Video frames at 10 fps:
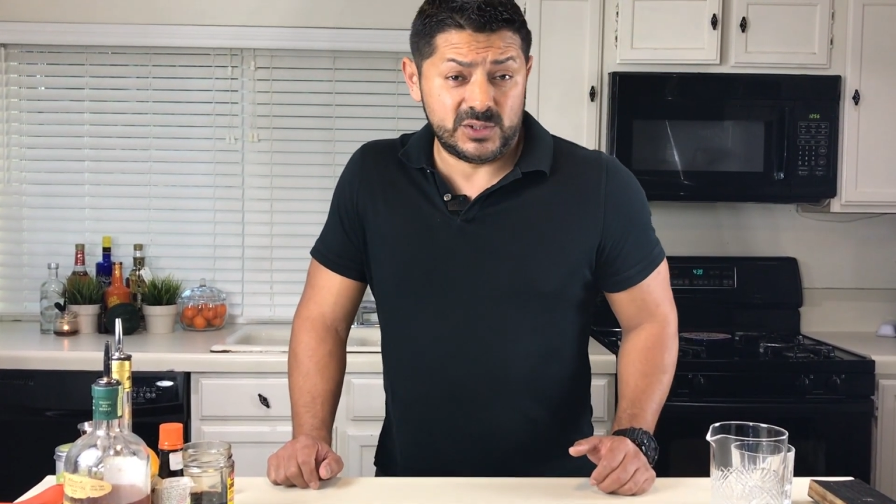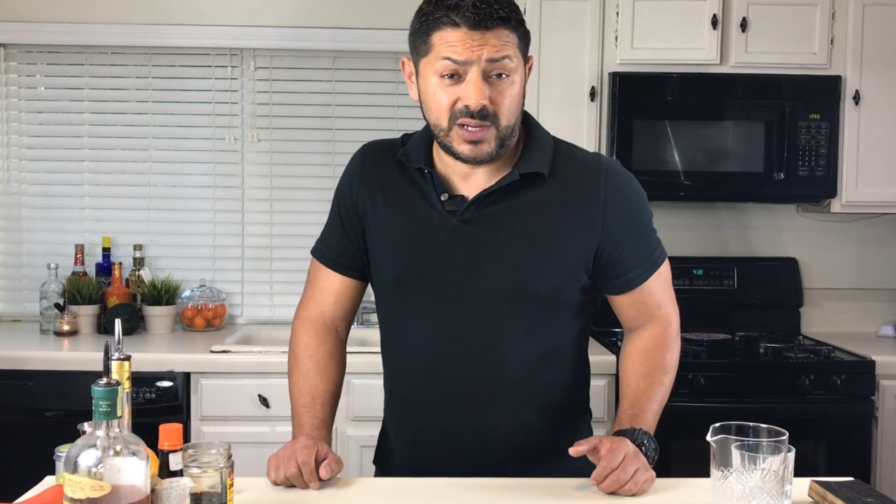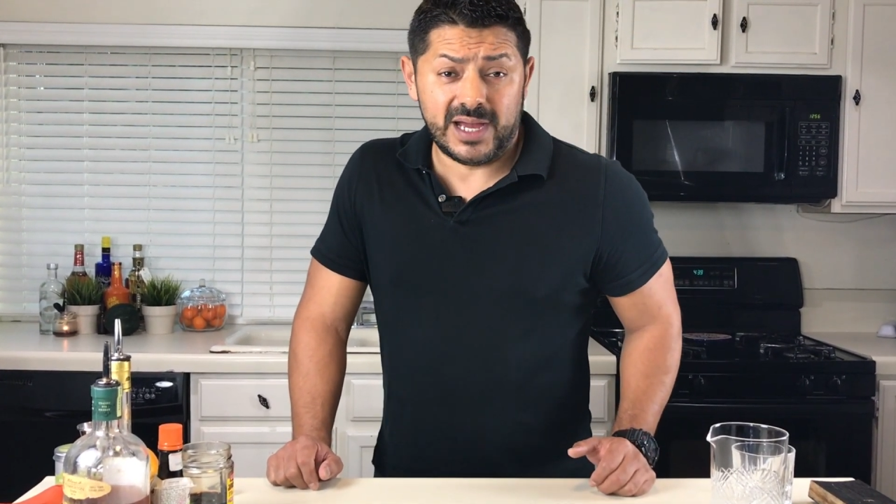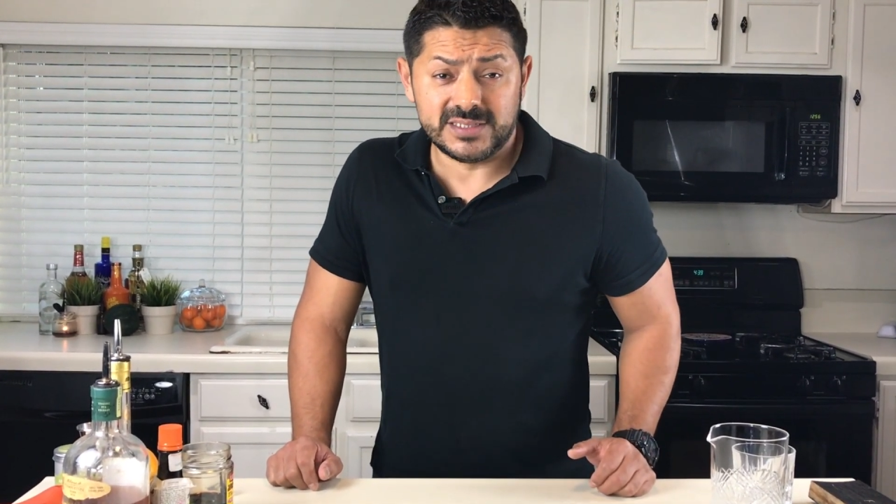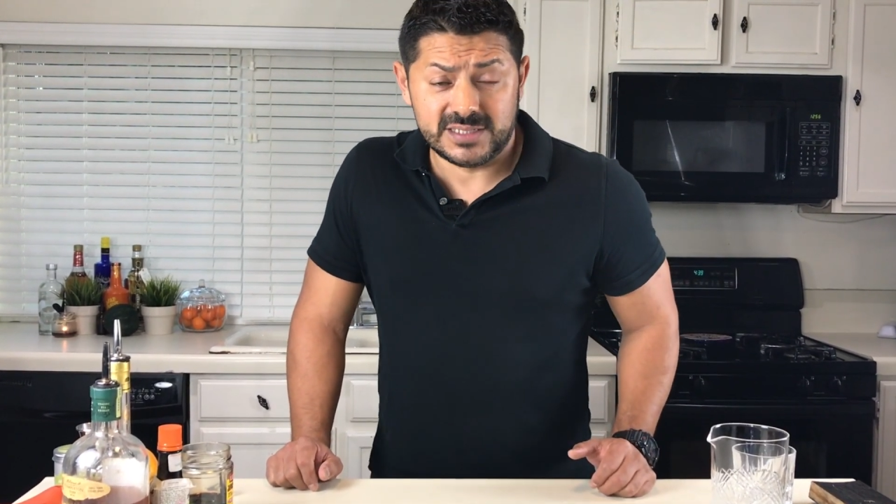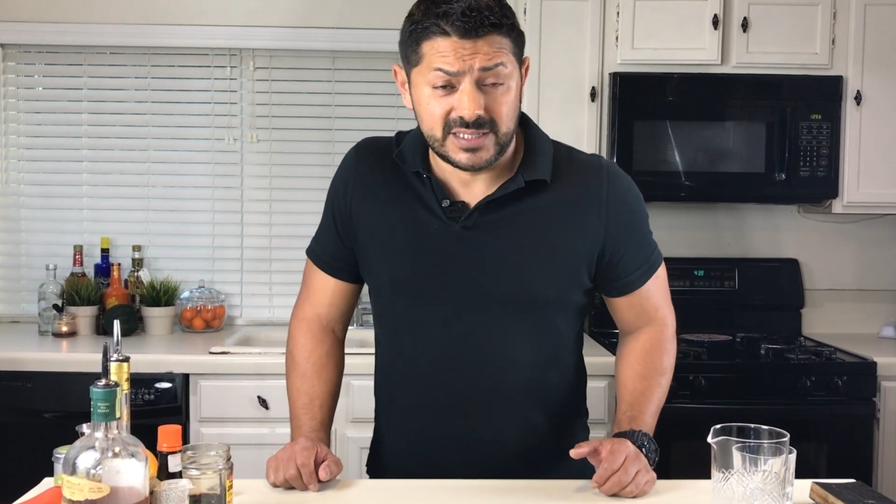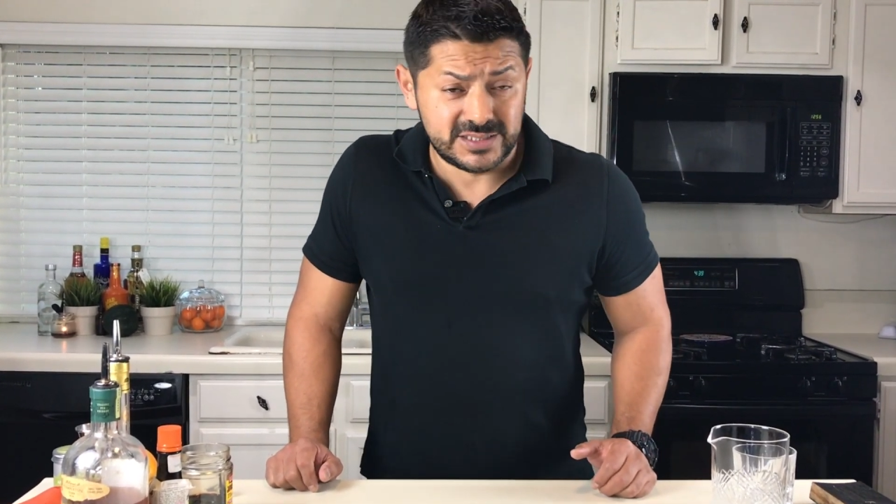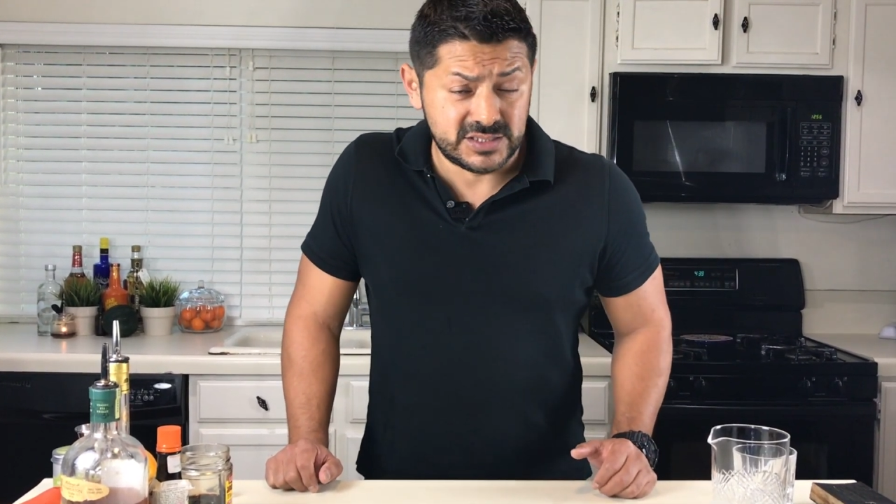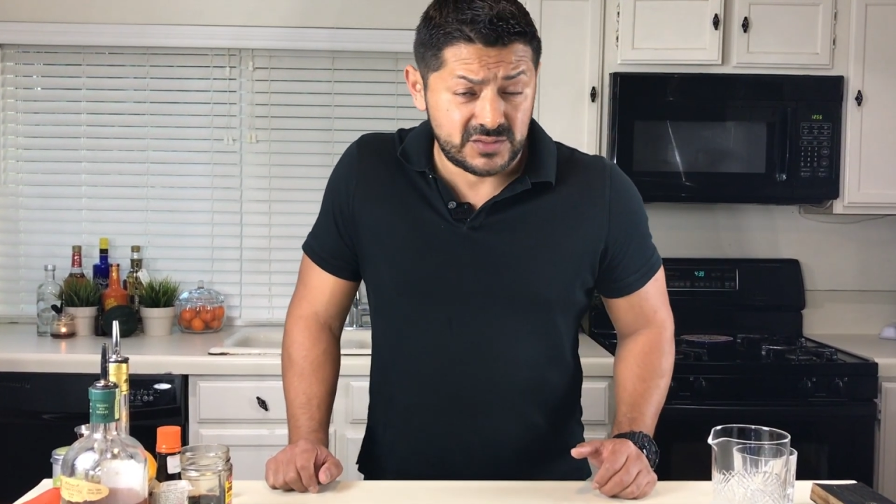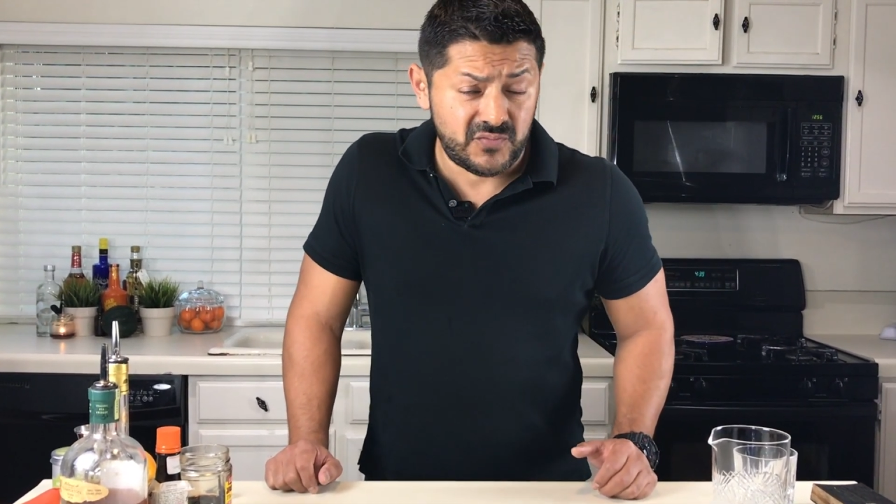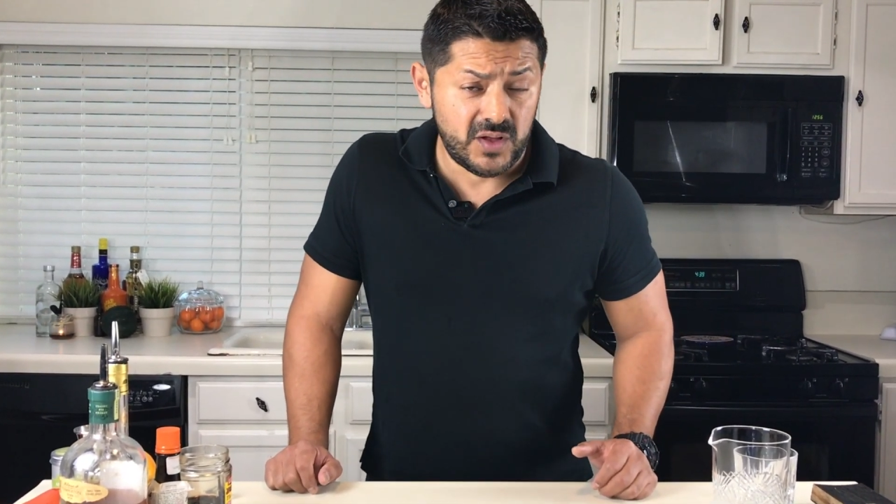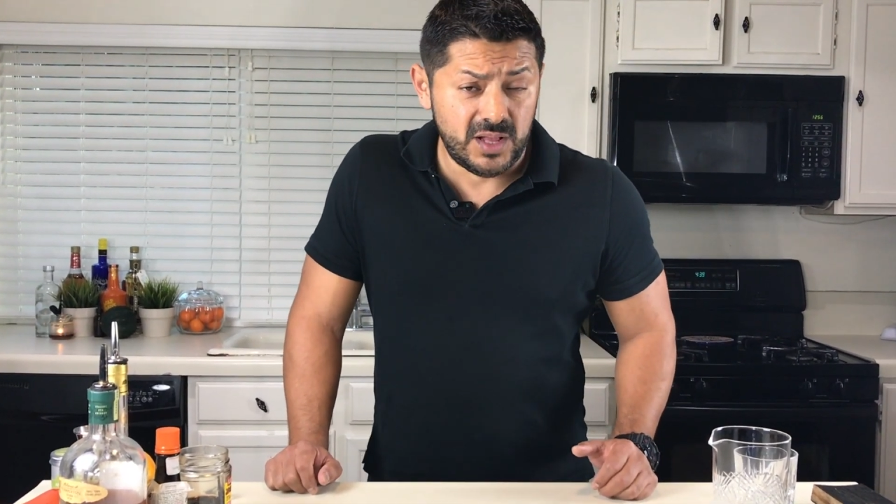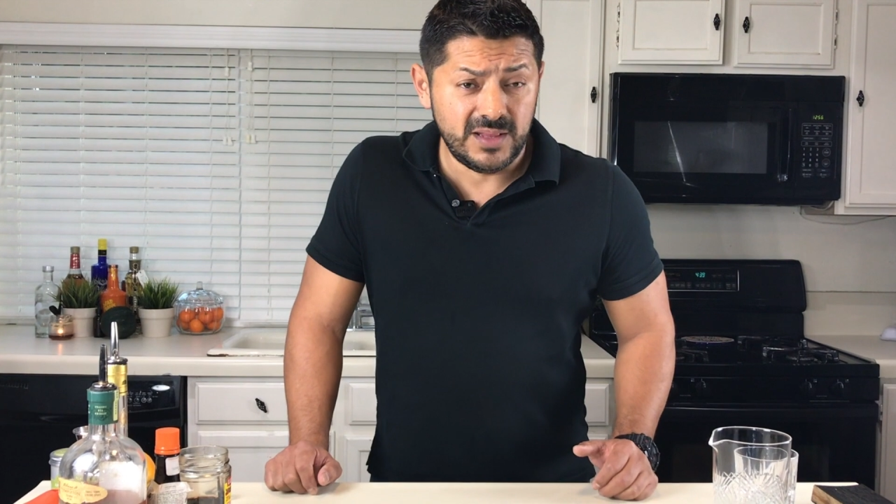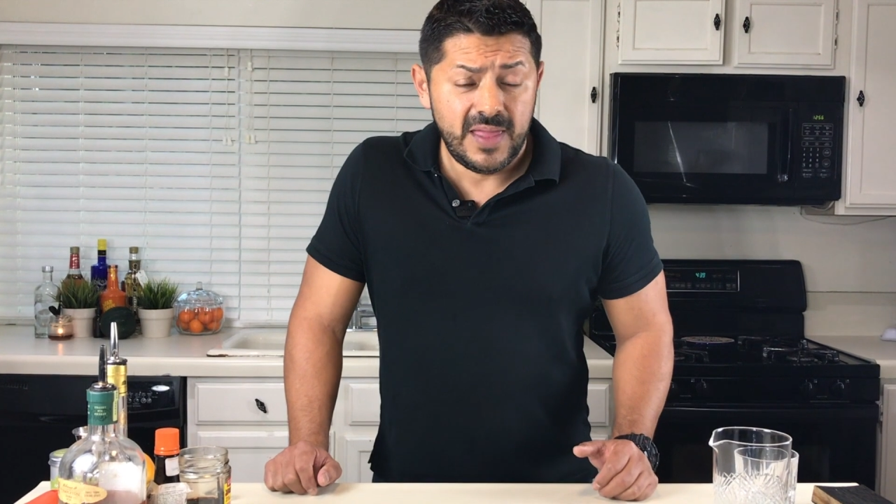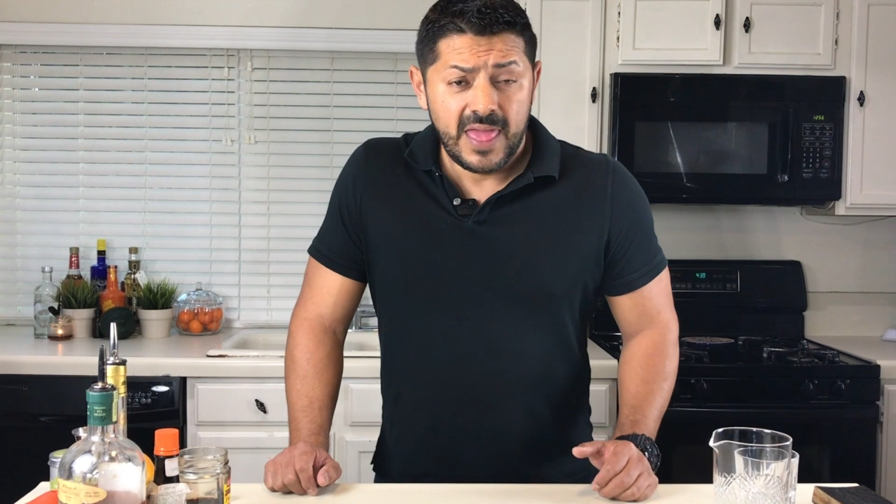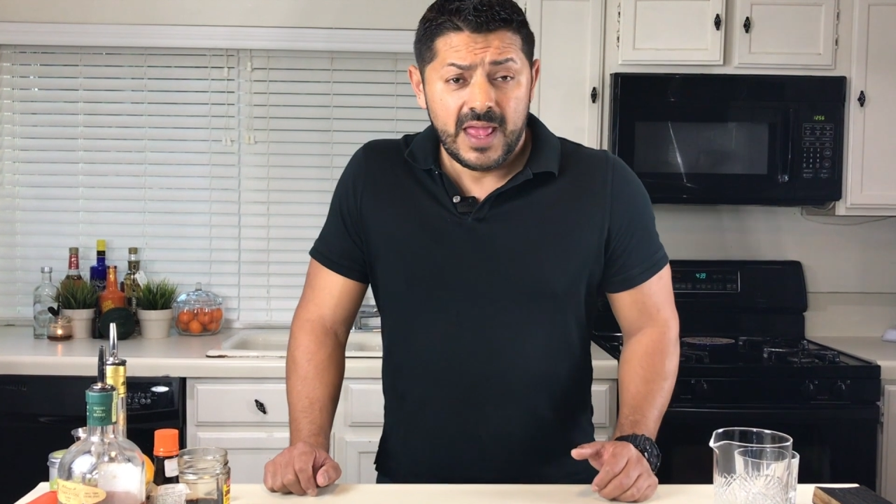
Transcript: you guys. This is the fall.